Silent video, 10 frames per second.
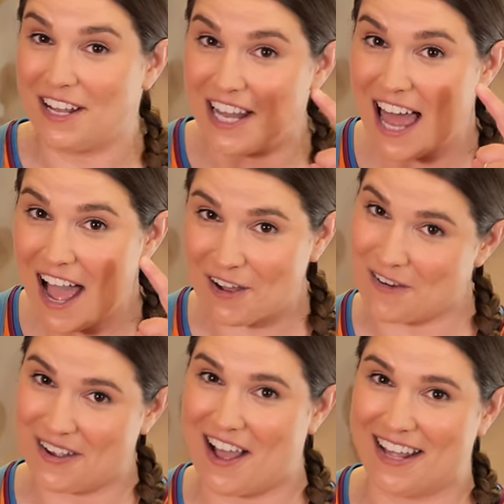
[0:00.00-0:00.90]
a lot
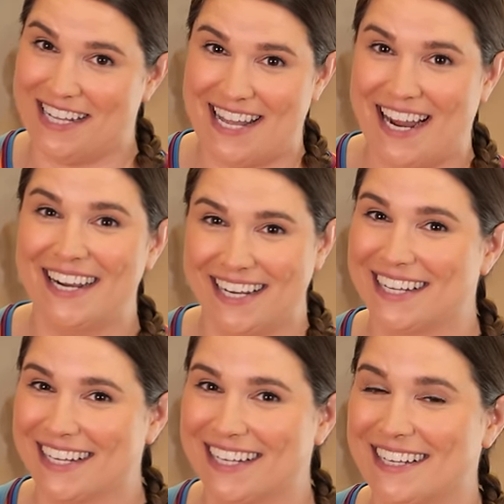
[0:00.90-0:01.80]
going on in there.
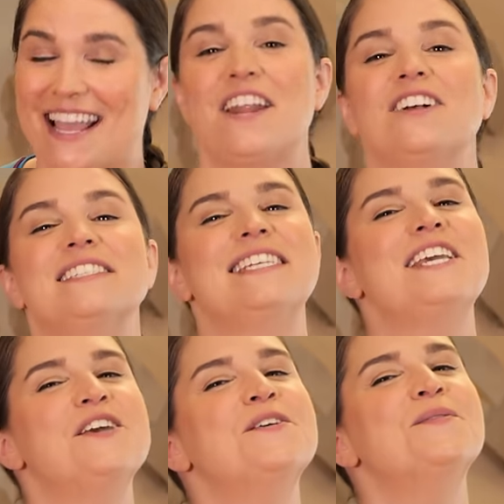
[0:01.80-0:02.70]
And I'll
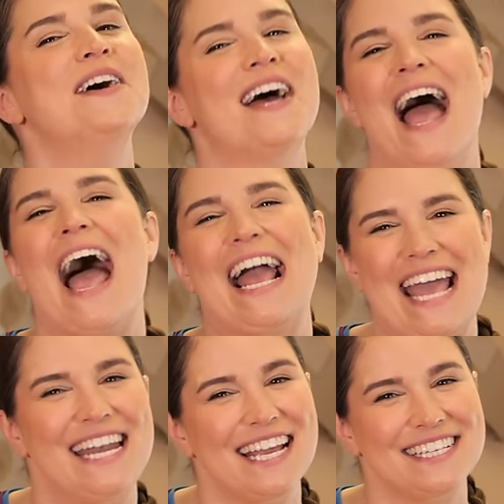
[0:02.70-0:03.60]
see you
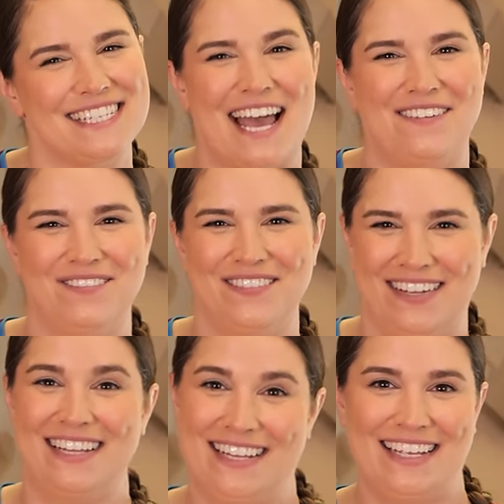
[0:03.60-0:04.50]
again next time.
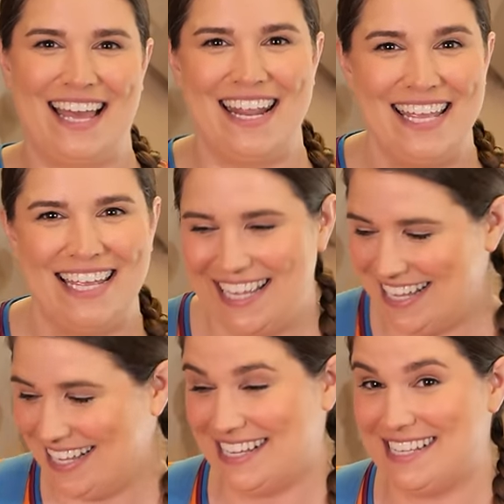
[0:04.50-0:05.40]
Get it?
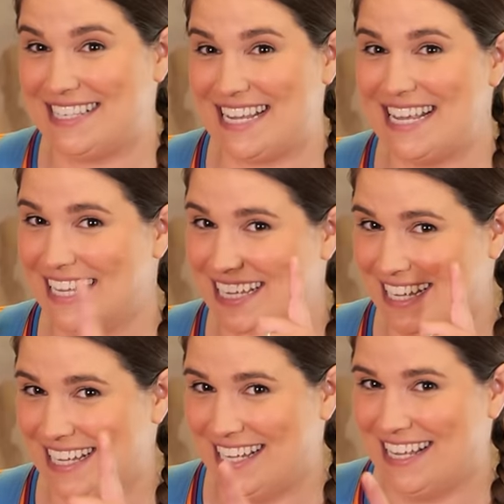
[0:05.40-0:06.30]
See?
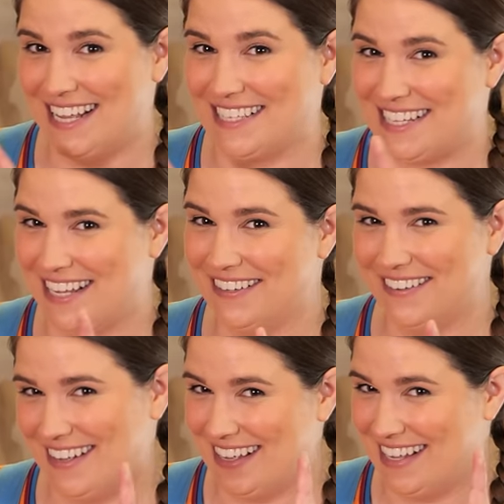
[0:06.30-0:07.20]
I'll see you.
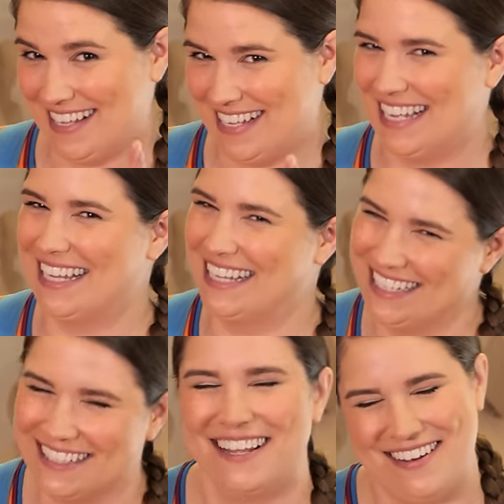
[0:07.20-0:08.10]

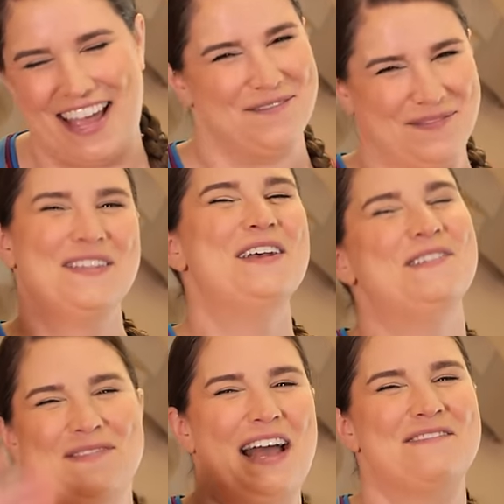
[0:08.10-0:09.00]
Okay. Bye,